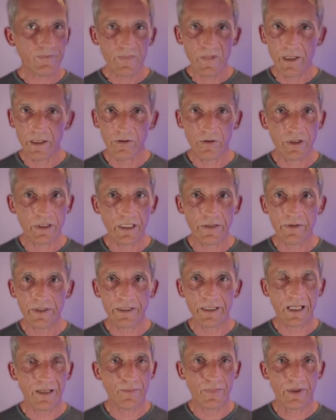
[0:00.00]

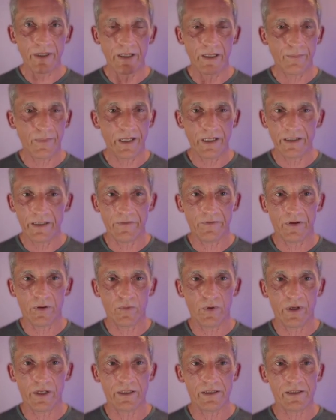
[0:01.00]
Creativity can be in many different
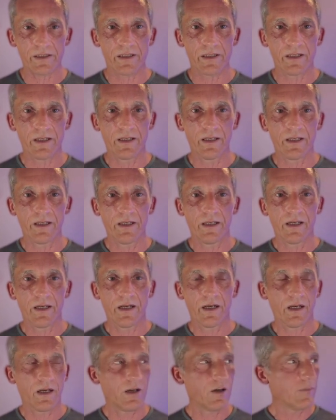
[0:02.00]
ways.
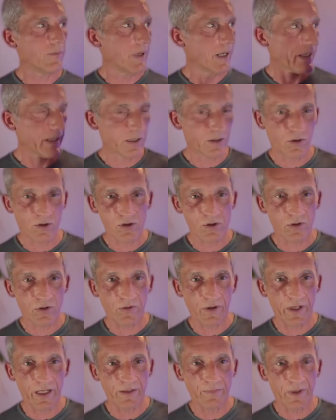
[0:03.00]
I can also
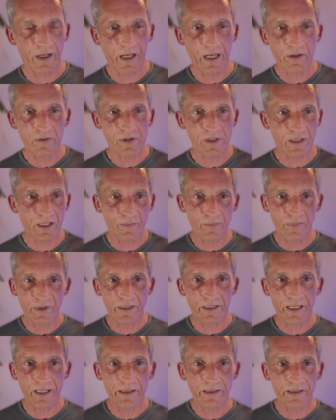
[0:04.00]
create my house. I can be a
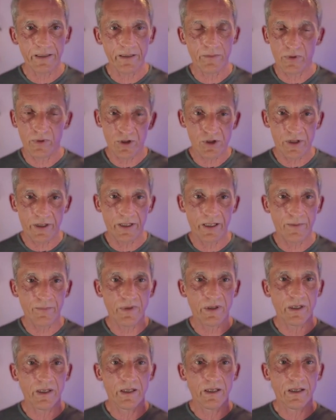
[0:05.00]
daddy, which I
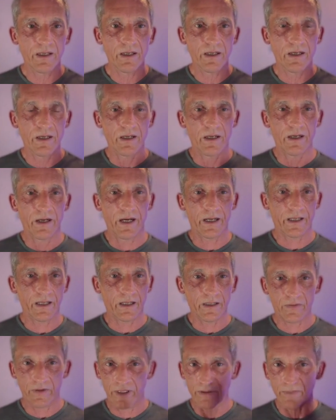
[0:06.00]
am. I
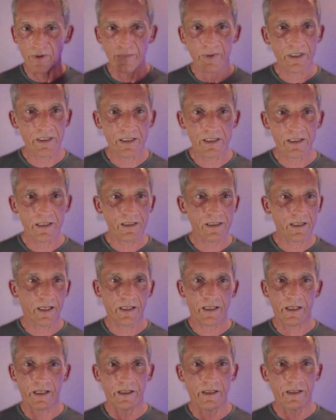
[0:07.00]
can create my business. I
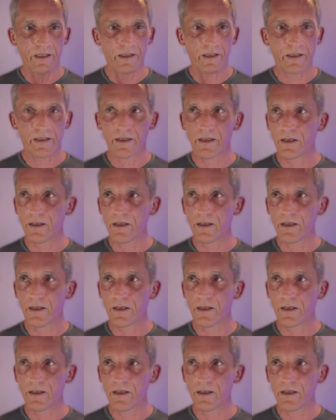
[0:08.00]
can